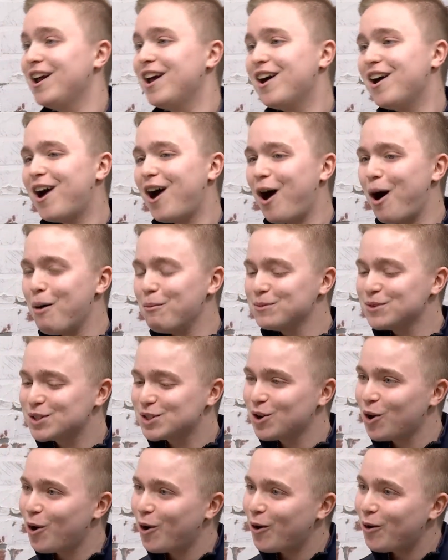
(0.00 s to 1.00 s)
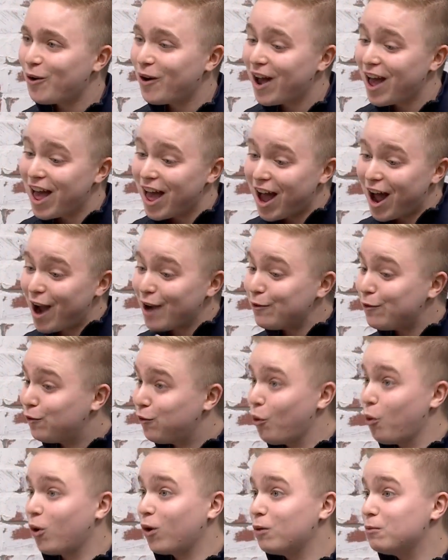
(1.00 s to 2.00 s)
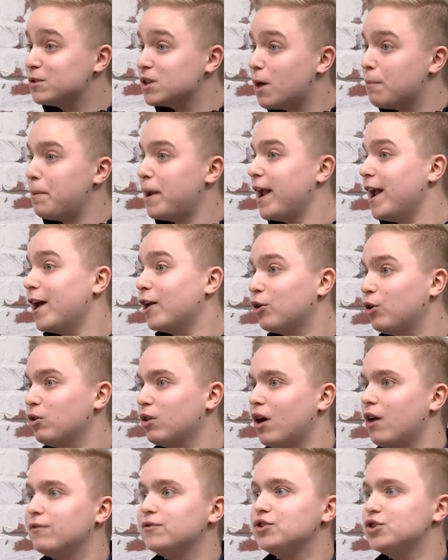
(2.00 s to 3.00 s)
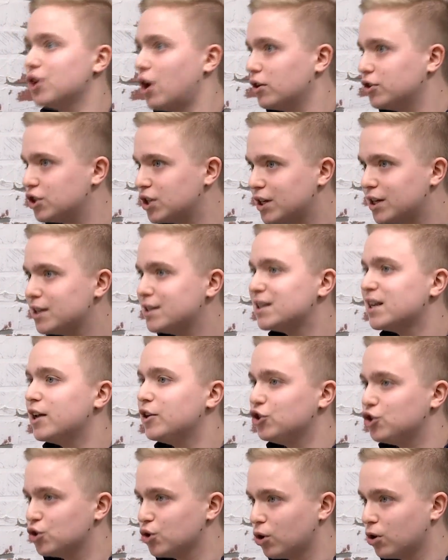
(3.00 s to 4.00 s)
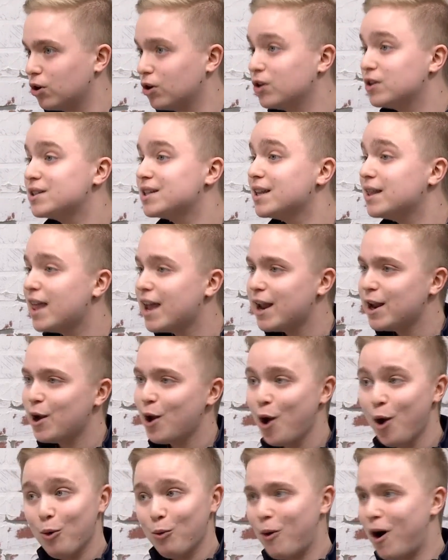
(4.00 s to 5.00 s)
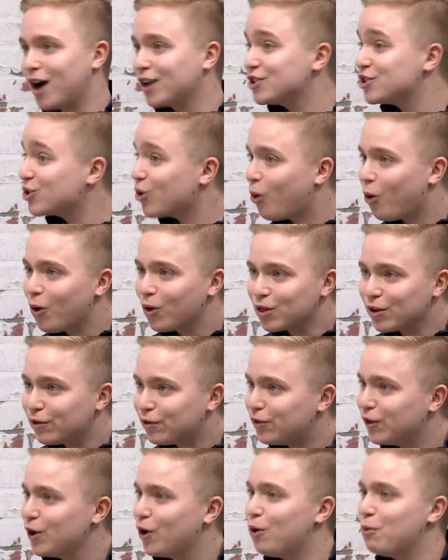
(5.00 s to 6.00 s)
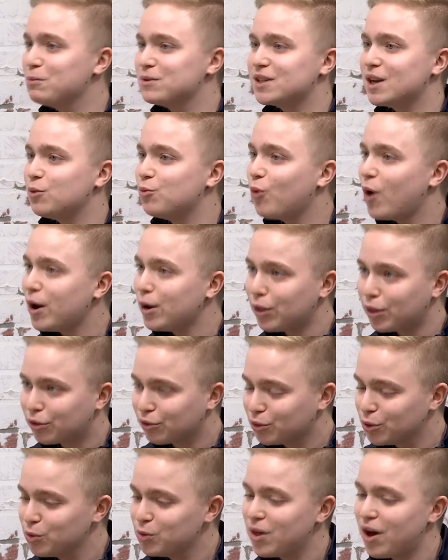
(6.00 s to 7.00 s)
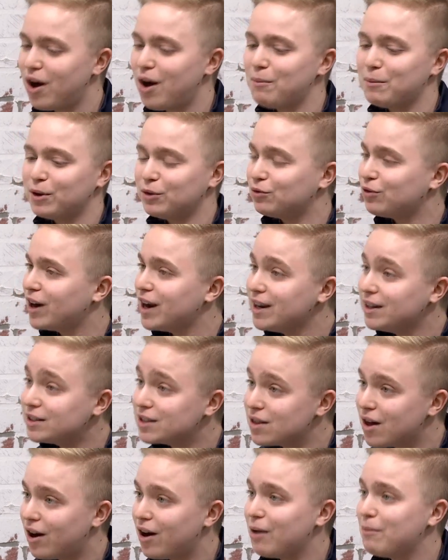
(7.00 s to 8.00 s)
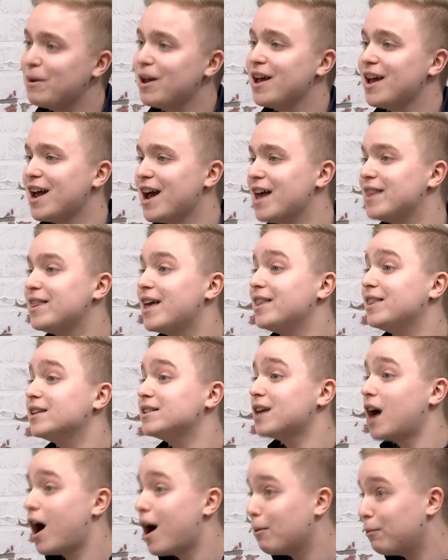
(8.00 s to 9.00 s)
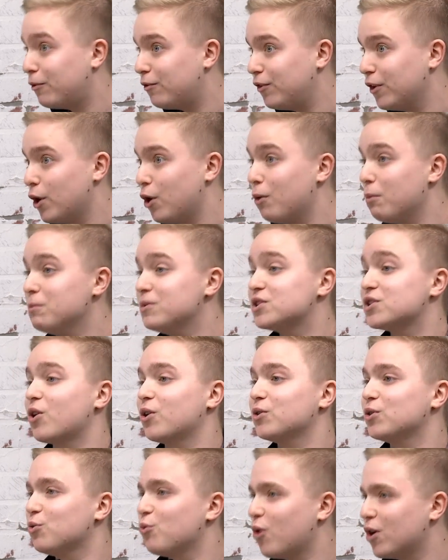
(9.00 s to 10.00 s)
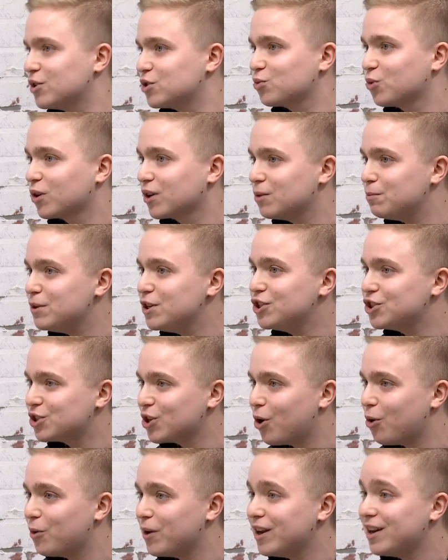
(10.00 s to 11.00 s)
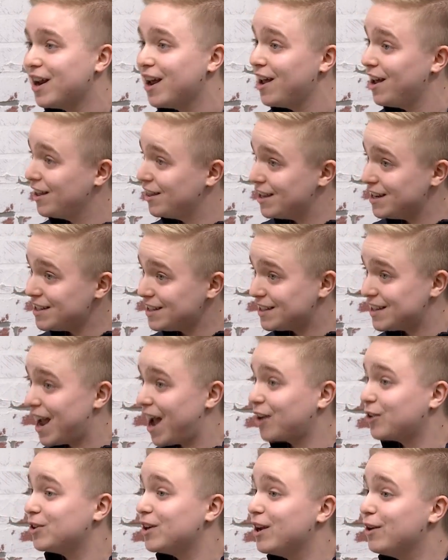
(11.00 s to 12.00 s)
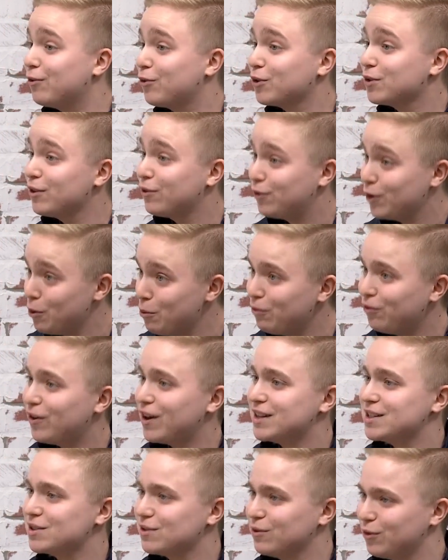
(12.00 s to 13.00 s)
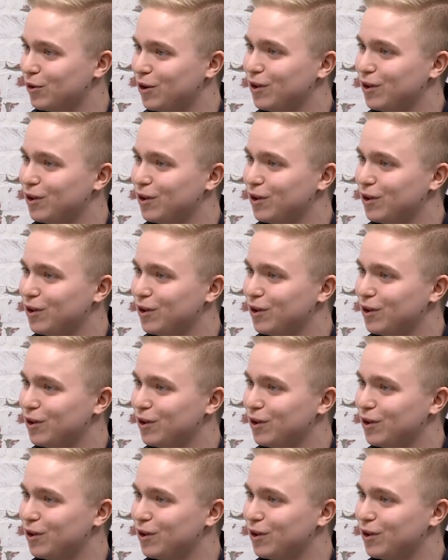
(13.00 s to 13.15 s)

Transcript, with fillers: Oh my um, so goodness. I formed a panel of judges and jurors, and they watched watched all the films and went through them and ranked them. And then the top films are the ones we're going to be showing this Saturday for the film festival.